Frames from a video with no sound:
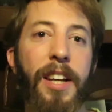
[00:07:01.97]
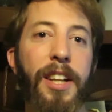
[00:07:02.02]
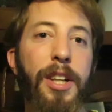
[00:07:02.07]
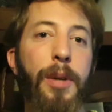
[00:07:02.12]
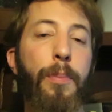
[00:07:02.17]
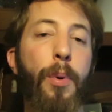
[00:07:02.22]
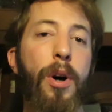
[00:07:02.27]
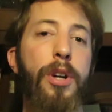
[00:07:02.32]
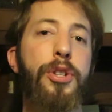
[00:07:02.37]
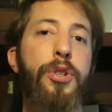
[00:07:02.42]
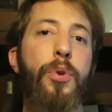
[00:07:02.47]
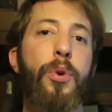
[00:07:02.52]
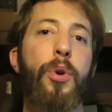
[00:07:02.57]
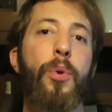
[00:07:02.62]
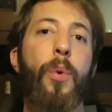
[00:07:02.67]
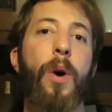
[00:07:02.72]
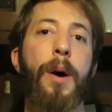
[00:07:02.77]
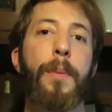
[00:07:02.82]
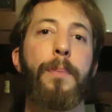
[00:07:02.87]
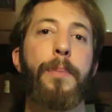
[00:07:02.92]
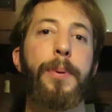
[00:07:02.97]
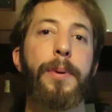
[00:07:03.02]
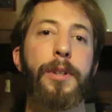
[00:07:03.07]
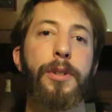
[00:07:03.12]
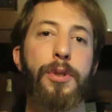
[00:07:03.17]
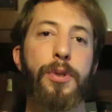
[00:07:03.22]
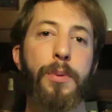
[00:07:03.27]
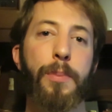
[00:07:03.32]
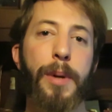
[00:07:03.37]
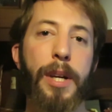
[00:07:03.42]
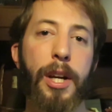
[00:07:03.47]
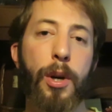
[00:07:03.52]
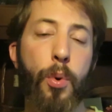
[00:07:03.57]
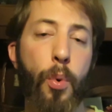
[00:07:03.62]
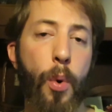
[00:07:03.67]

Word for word: The boys grew up to be